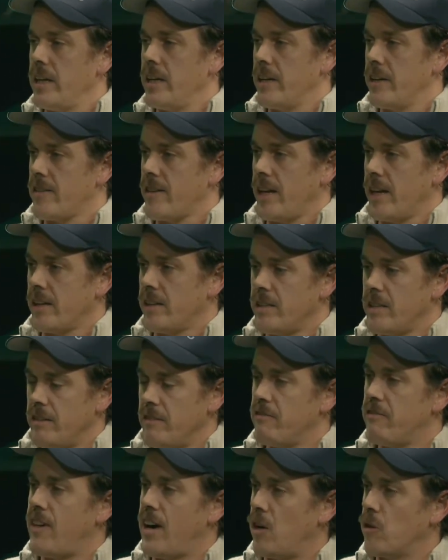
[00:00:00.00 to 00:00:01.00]
it's like the
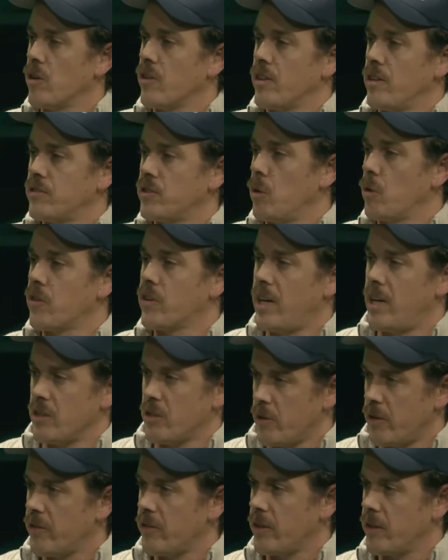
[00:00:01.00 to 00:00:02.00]
founders of those
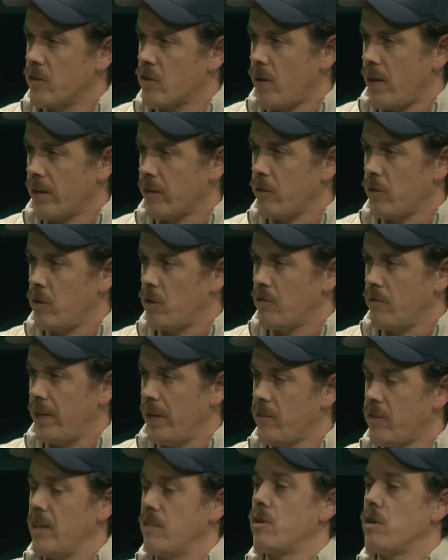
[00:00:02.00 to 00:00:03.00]
countries trying to
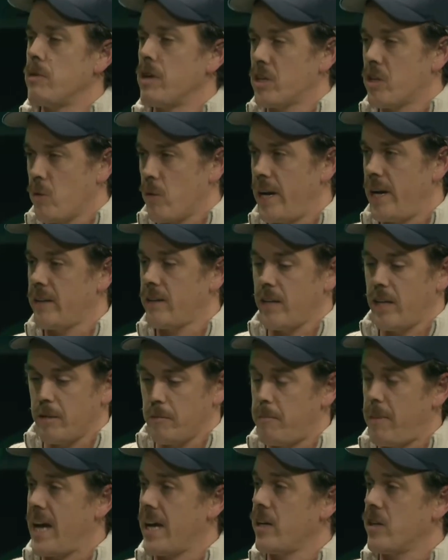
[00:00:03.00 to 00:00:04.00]
convince, and we will create
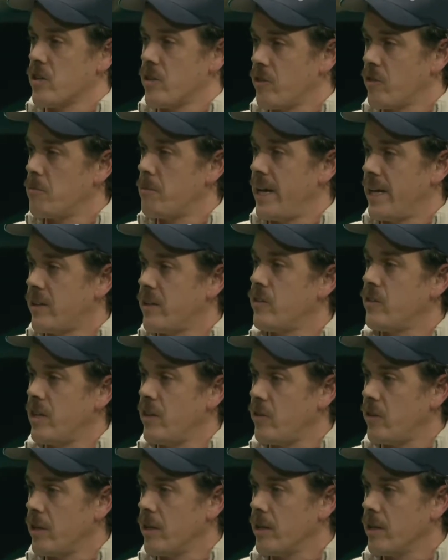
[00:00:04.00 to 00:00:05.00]
like packages to make this
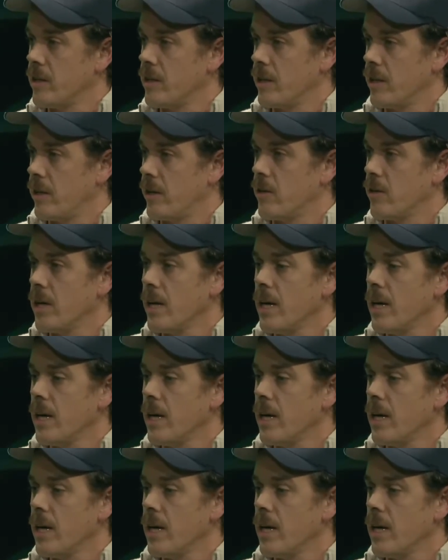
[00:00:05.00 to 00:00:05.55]
easy. You know,